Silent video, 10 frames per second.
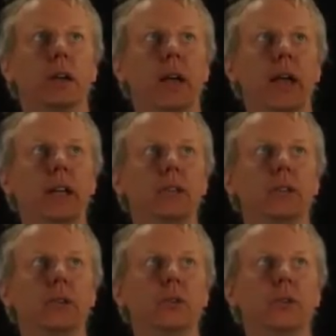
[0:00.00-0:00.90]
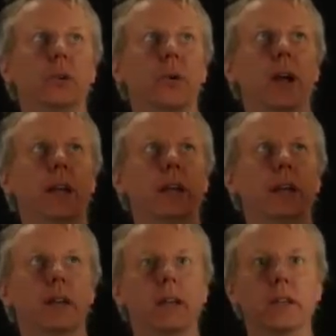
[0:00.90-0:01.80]
A22, right?
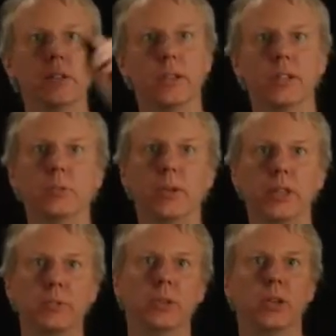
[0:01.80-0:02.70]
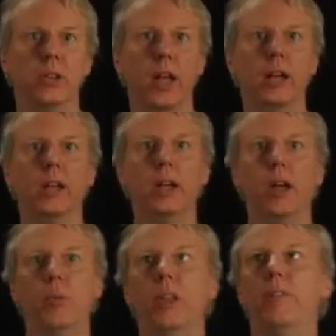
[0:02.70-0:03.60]
So this is what this would look like.
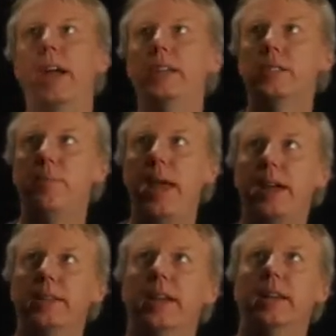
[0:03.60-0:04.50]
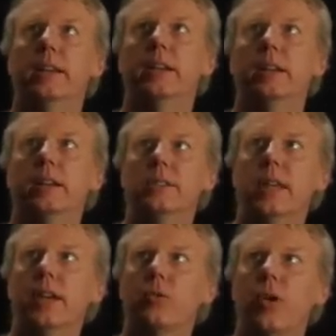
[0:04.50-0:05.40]
Well, if I expand it,
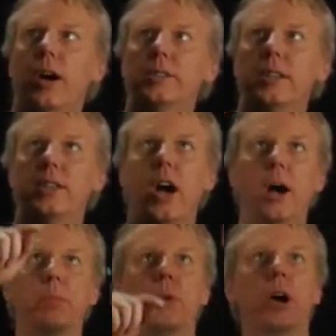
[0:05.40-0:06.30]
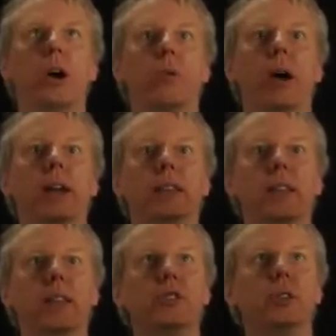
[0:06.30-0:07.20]
say, across the top row, right, then
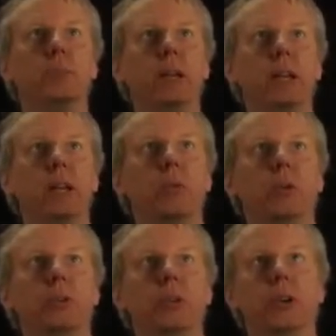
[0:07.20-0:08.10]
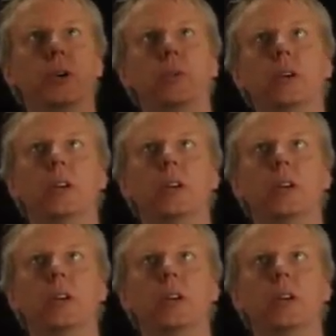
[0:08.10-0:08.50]
this should be equal to,